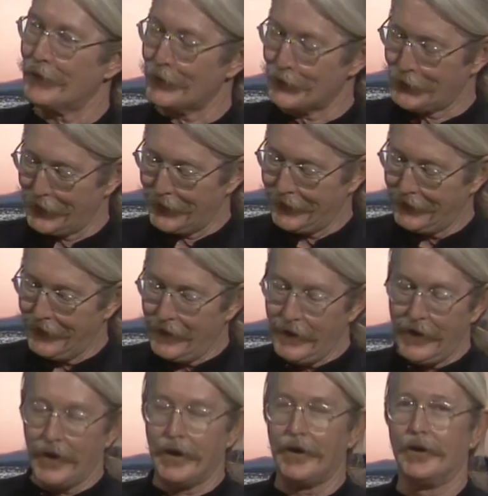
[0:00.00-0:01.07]
Okay.
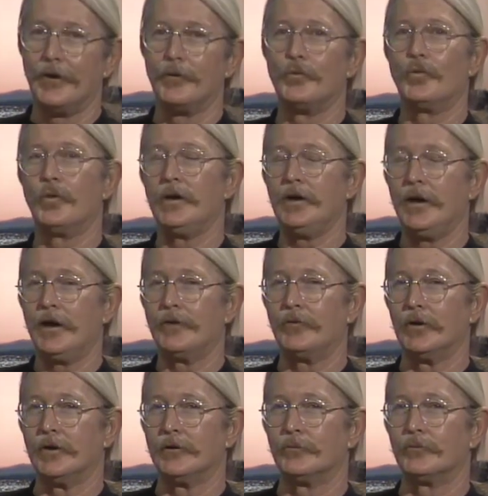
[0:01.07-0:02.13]
We
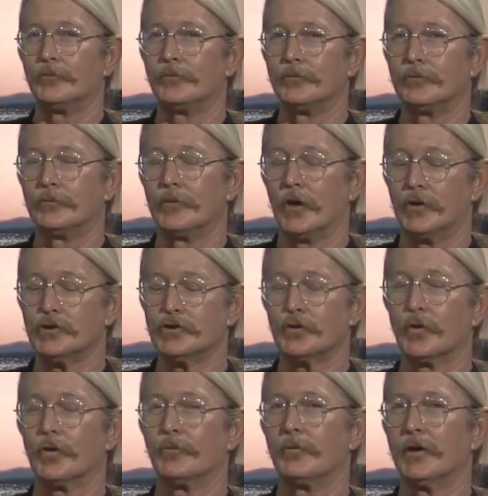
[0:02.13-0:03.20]
have a
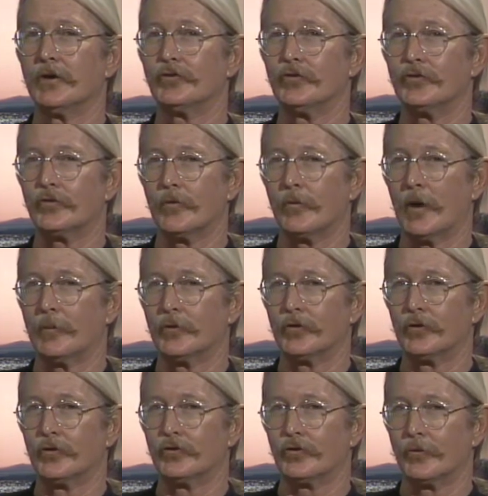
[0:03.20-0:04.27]
short message from our
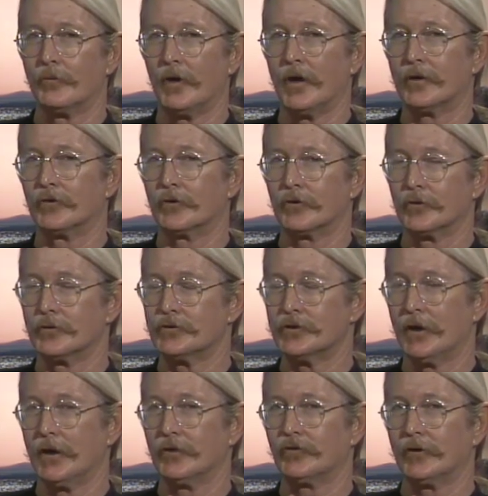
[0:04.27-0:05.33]
producer, Michael
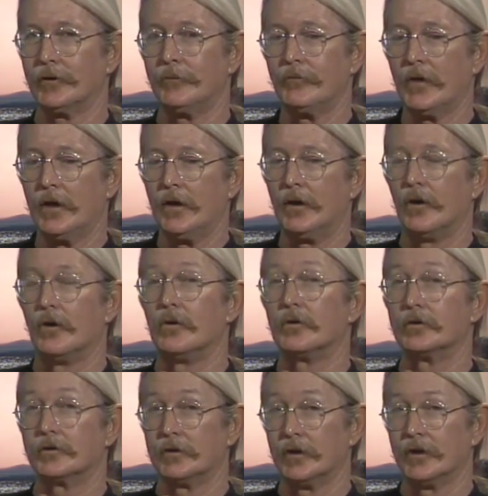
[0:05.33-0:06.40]
Kruchowski,
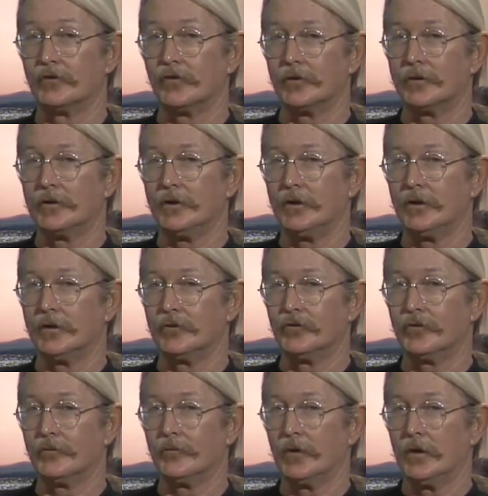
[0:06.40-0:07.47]
on guns and
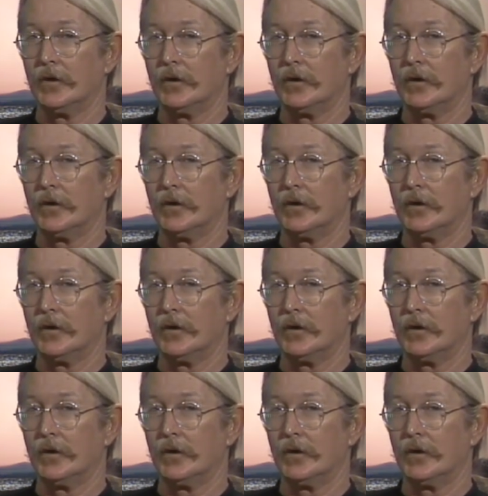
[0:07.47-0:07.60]
kids.